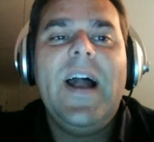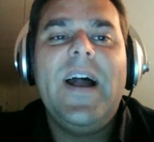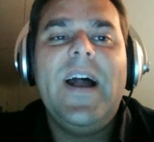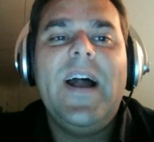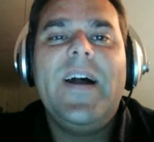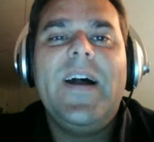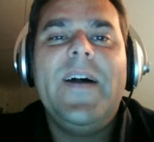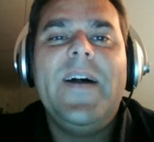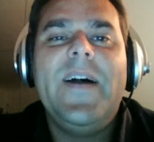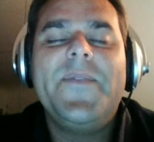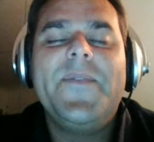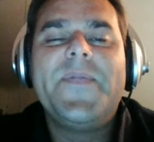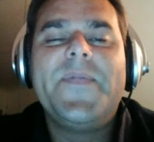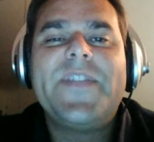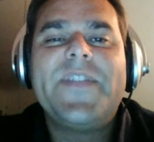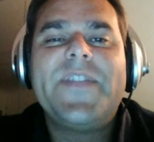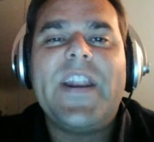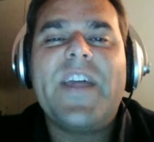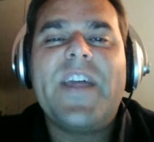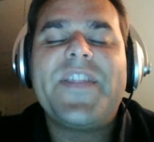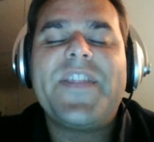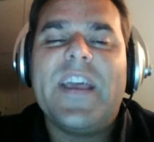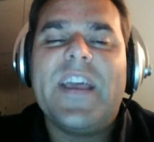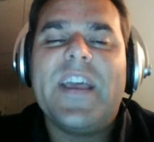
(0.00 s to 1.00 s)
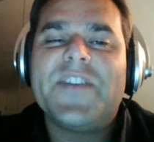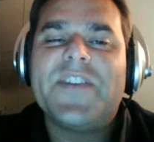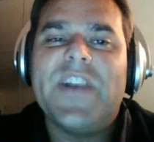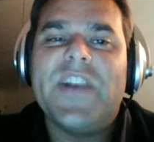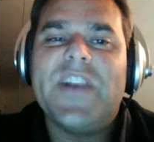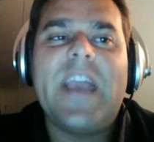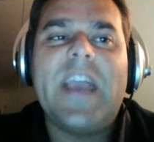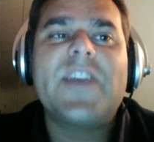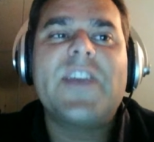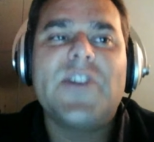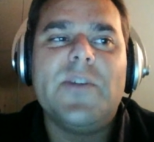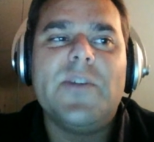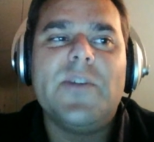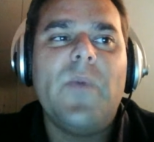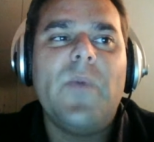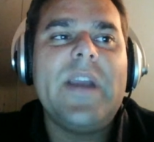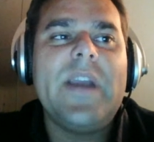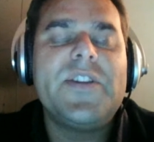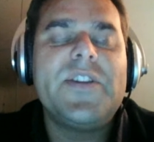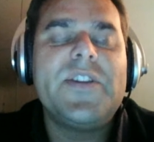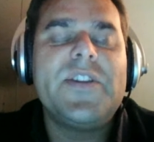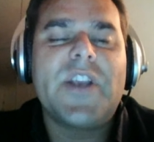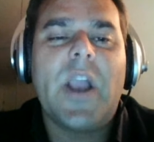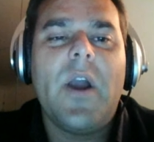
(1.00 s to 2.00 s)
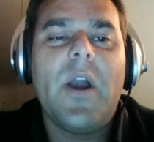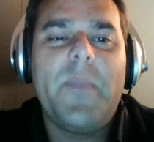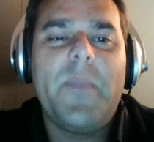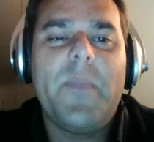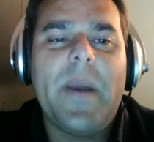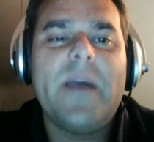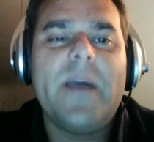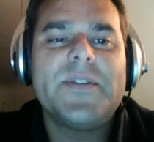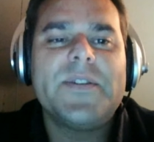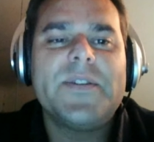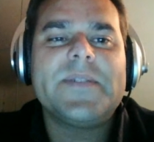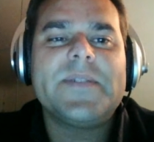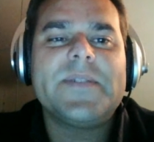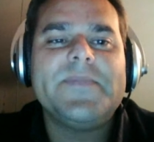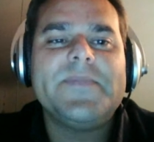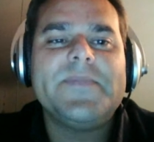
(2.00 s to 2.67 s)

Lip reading: then I think that's an excellent way to go about